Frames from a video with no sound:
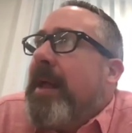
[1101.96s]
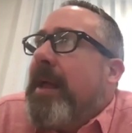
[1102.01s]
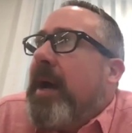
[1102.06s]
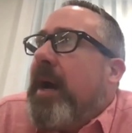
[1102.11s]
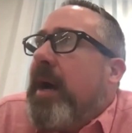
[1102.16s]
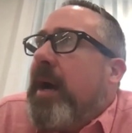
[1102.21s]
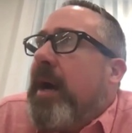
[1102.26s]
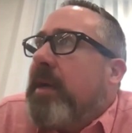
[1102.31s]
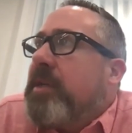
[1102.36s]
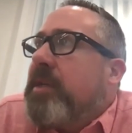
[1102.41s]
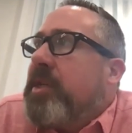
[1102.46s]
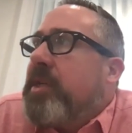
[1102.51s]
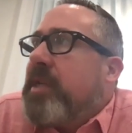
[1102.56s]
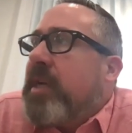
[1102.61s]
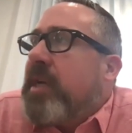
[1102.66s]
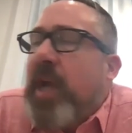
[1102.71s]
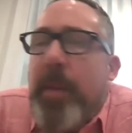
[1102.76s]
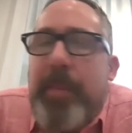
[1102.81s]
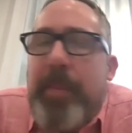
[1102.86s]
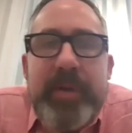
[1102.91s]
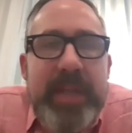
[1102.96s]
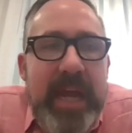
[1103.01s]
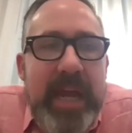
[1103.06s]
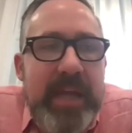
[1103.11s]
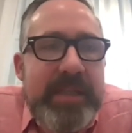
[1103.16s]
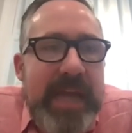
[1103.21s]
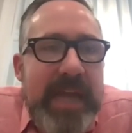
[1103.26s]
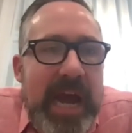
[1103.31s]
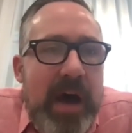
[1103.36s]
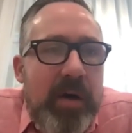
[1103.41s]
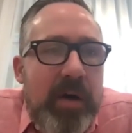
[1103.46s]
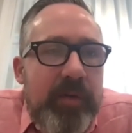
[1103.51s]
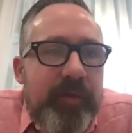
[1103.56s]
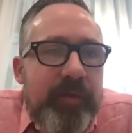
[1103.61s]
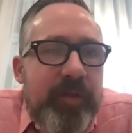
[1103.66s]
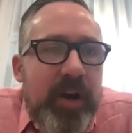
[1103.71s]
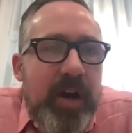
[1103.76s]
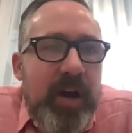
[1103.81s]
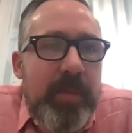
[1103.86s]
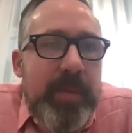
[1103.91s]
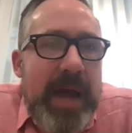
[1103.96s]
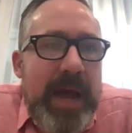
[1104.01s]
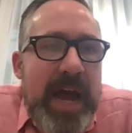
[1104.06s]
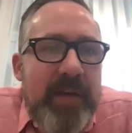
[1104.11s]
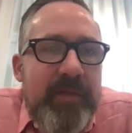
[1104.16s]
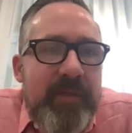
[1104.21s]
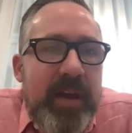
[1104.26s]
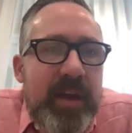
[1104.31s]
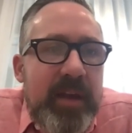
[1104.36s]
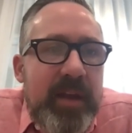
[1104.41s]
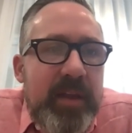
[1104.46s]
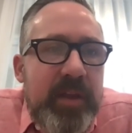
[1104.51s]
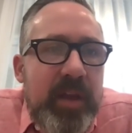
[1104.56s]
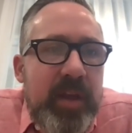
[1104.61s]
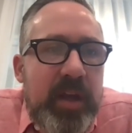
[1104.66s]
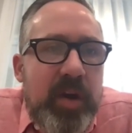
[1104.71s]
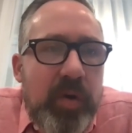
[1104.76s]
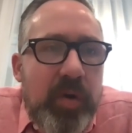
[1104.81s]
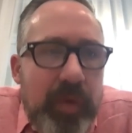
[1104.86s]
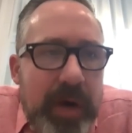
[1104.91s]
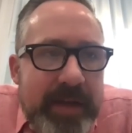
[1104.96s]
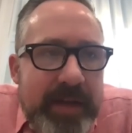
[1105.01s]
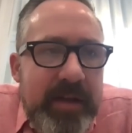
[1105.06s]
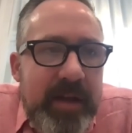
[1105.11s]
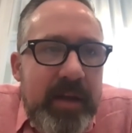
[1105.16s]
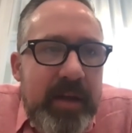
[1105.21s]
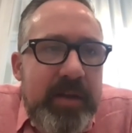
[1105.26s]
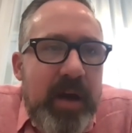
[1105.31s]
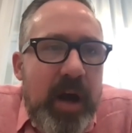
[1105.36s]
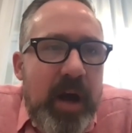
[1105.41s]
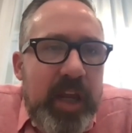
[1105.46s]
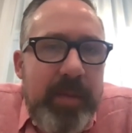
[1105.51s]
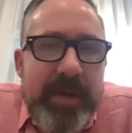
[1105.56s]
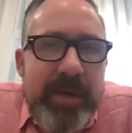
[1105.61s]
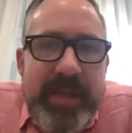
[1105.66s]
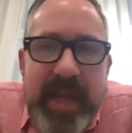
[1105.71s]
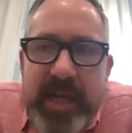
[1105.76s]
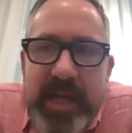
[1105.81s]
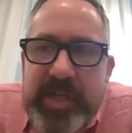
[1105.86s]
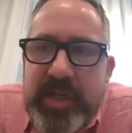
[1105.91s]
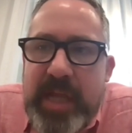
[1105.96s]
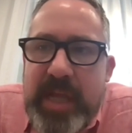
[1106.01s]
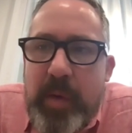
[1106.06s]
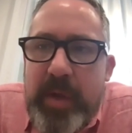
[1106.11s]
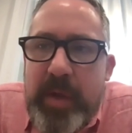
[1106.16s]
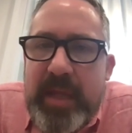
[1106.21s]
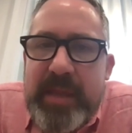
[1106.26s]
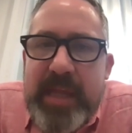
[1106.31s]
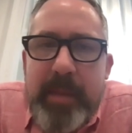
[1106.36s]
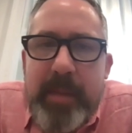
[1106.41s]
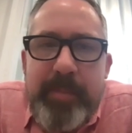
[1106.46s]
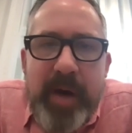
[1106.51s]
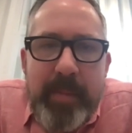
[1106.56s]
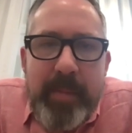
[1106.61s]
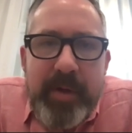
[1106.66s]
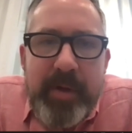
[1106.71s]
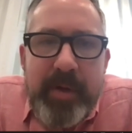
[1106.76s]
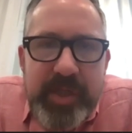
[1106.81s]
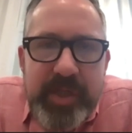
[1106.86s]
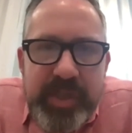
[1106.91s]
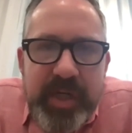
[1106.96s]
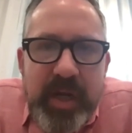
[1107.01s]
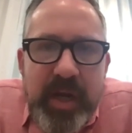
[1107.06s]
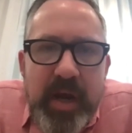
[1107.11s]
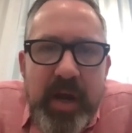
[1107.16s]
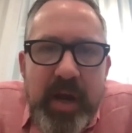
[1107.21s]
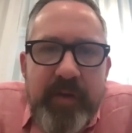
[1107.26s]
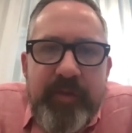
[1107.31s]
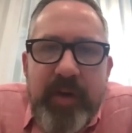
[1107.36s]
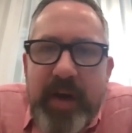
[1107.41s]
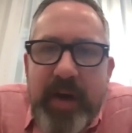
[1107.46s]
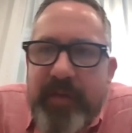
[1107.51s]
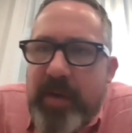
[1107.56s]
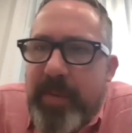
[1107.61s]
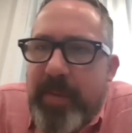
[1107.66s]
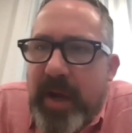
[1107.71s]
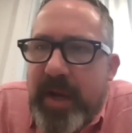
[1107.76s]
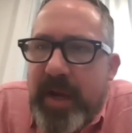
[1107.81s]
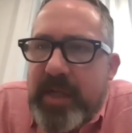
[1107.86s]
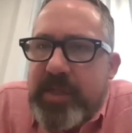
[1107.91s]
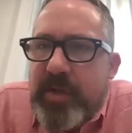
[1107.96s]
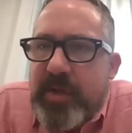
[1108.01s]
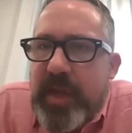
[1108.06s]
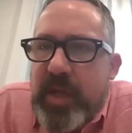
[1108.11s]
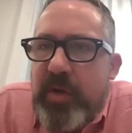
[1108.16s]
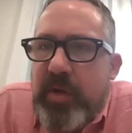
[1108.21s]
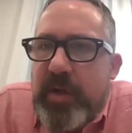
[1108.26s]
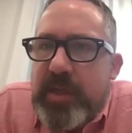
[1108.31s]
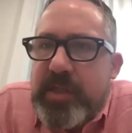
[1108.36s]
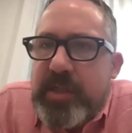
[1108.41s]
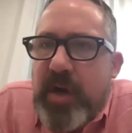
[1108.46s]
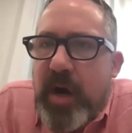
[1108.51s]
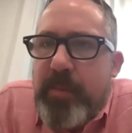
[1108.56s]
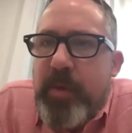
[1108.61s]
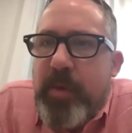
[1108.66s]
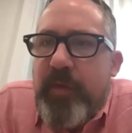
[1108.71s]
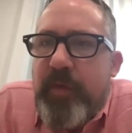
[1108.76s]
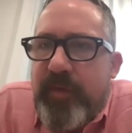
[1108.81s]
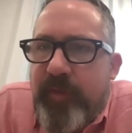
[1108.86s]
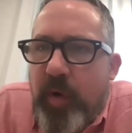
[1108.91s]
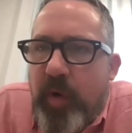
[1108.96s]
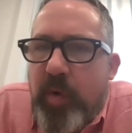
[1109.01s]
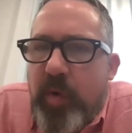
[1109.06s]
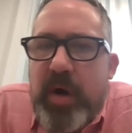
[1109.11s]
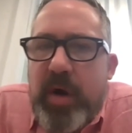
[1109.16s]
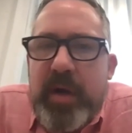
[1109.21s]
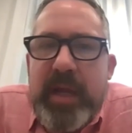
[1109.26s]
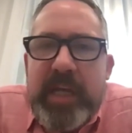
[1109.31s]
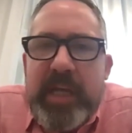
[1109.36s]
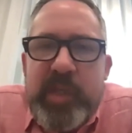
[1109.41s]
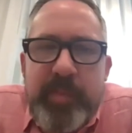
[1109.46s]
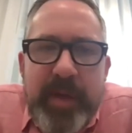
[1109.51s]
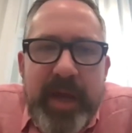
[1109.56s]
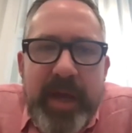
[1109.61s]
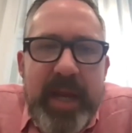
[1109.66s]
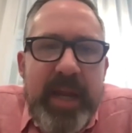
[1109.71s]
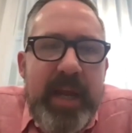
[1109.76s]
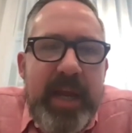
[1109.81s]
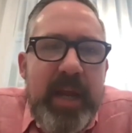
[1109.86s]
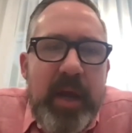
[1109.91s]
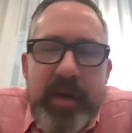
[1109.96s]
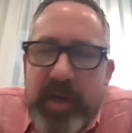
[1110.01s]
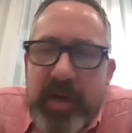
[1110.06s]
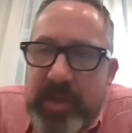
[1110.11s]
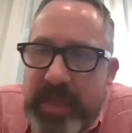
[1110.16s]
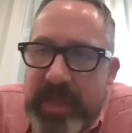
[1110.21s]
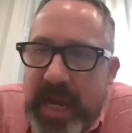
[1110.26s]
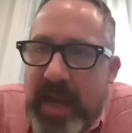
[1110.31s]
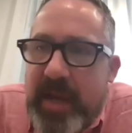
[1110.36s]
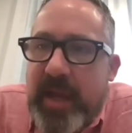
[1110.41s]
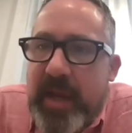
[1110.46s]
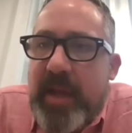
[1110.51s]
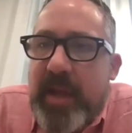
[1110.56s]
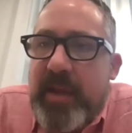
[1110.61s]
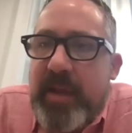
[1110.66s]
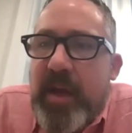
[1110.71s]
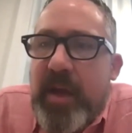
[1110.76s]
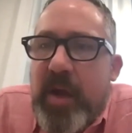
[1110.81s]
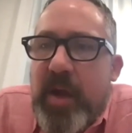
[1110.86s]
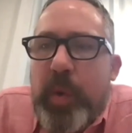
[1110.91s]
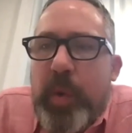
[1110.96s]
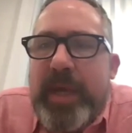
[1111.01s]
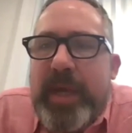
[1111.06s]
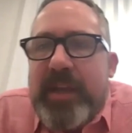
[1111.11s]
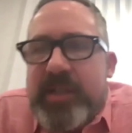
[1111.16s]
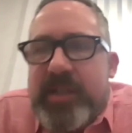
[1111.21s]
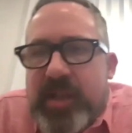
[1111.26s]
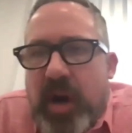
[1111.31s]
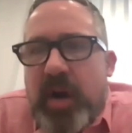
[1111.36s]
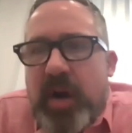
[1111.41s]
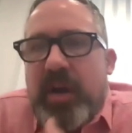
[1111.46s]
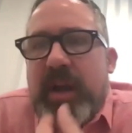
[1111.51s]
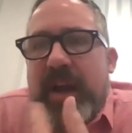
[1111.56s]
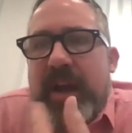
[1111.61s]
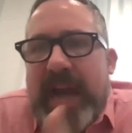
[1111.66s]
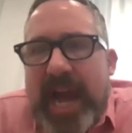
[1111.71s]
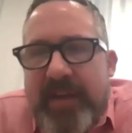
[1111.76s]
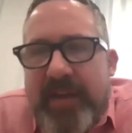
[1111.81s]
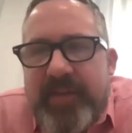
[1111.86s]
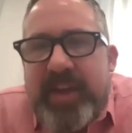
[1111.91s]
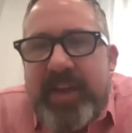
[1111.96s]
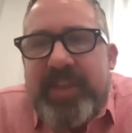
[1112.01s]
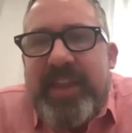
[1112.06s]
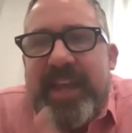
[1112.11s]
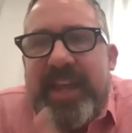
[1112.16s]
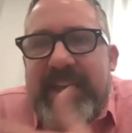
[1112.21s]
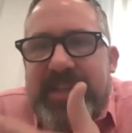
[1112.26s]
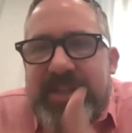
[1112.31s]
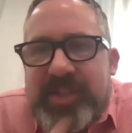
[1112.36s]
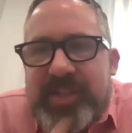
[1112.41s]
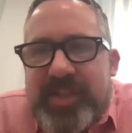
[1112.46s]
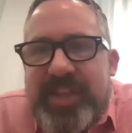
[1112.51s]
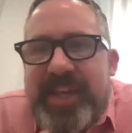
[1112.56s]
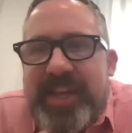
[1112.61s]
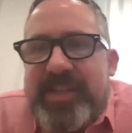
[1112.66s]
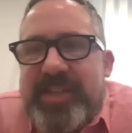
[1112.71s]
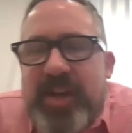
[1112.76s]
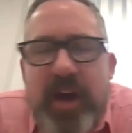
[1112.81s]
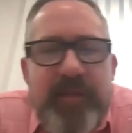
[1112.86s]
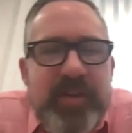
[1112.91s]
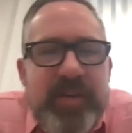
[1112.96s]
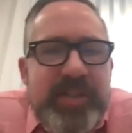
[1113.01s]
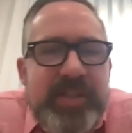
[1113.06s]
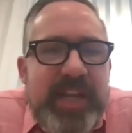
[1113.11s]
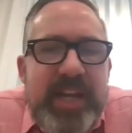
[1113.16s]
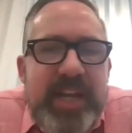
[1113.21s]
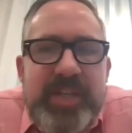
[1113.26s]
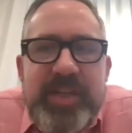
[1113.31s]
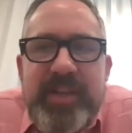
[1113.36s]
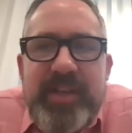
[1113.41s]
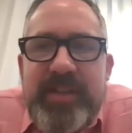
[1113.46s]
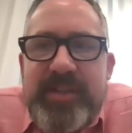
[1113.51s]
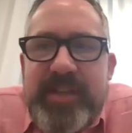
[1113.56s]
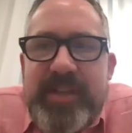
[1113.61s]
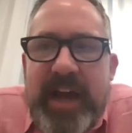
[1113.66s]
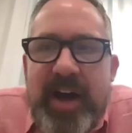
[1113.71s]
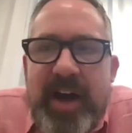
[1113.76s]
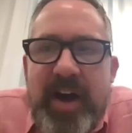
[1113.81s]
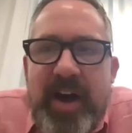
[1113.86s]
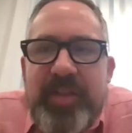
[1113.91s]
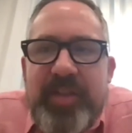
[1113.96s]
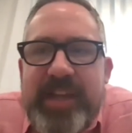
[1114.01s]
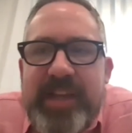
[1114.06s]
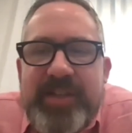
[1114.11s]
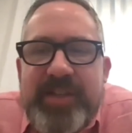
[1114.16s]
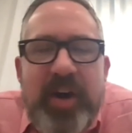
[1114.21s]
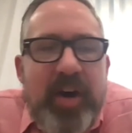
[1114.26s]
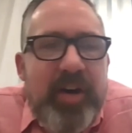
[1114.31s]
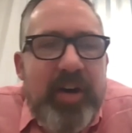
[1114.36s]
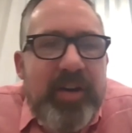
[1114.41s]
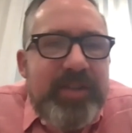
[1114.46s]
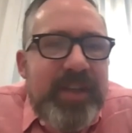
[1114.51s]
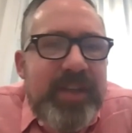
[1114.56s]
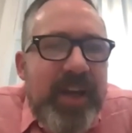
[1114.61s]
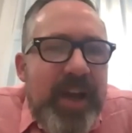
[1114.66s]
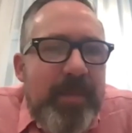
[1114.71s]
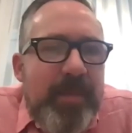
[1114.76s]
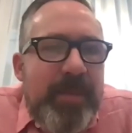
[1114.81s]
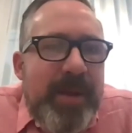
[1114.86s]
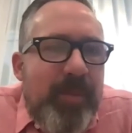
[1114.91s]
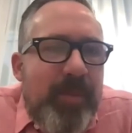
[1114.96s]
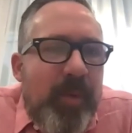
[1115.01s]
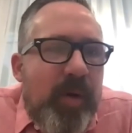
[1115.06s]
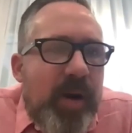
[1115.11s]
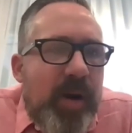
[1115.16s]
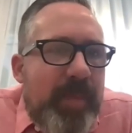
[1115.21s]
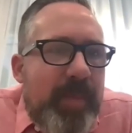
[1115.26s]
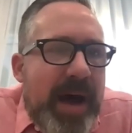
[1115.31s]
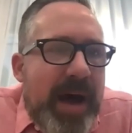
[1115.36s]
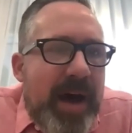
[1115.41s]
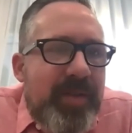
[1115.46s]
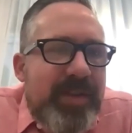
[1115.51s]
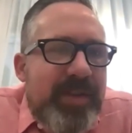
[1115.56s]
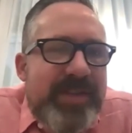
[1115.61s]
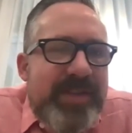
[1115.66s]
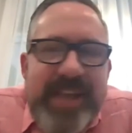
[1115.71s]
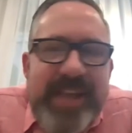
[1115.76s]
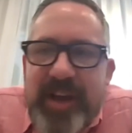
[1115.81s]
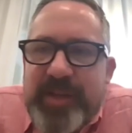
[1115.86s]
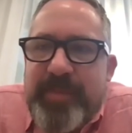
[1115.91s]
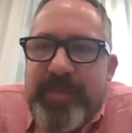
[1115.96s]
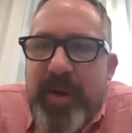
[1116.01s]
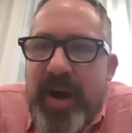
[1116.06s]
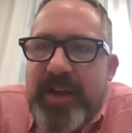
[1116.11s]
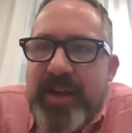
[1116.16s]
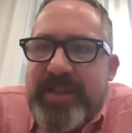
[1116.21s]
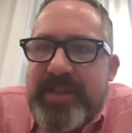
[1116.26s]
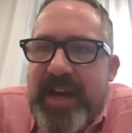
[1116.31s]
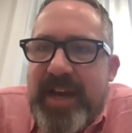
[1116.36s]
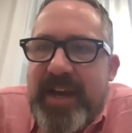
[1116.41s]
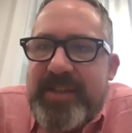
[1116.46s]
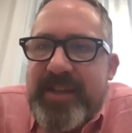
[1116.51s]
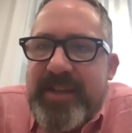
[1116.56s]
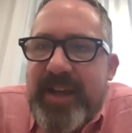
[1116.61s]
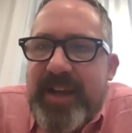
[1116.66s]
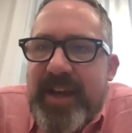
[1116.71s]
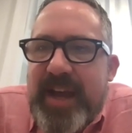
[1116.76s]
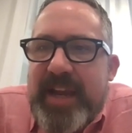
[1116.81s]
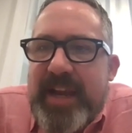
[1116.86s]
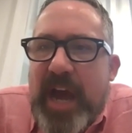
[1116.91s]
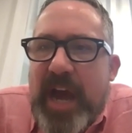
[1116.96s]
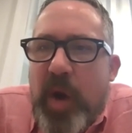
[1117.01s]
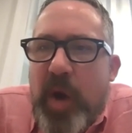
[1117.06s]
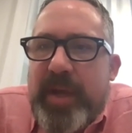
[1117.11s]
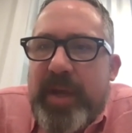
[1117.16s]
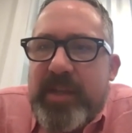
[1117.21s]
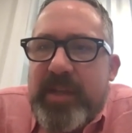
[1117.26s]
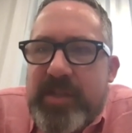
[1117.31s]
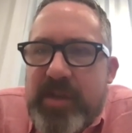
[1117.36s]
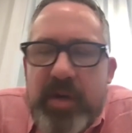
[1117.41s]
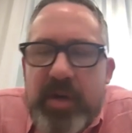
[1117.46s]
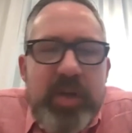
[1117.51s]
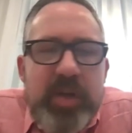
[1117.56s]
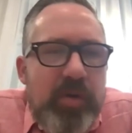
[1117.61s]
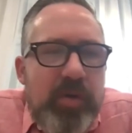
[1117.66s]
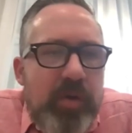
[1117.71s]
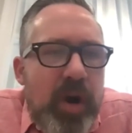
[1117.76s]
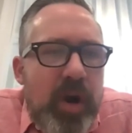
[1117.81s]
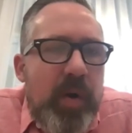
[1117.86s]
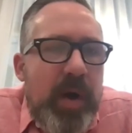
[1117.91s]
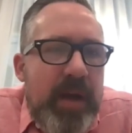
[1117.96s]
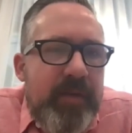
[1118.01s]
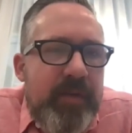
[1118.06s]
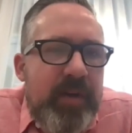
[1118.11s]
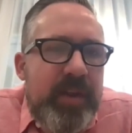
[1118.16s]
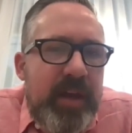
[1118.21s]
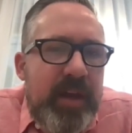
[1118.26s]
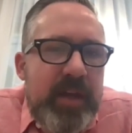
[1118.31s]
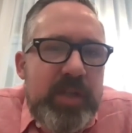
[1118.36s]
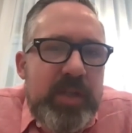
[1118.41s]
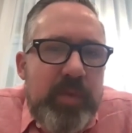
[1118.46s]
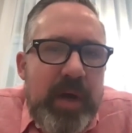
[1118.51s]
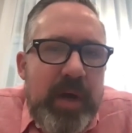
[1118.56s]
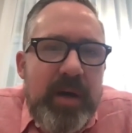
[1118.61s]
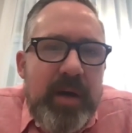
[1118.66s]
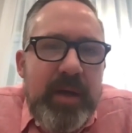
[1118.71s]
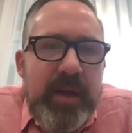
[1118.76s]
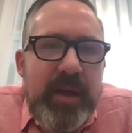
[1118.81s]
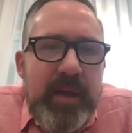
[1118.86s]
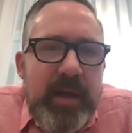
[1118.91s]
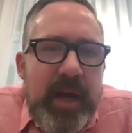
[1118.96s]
uh, just a couple of days out from having the corrected documentation that we can then publish for everybody so that you can start moving forward, explaining it, understanding it. We can start having these, these conversations uh, on these calls be more about the sales process and how we can start to grow everything as well.